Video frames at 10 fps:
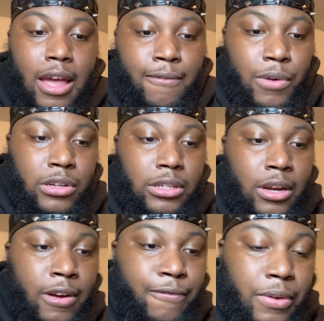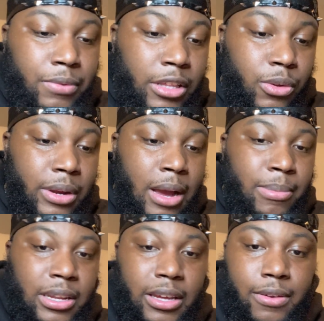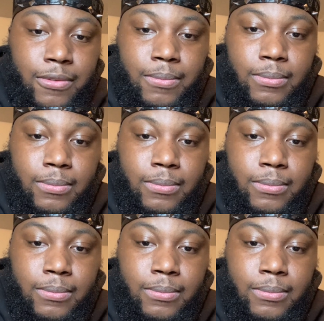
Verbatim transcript: and verse uh 53 i believe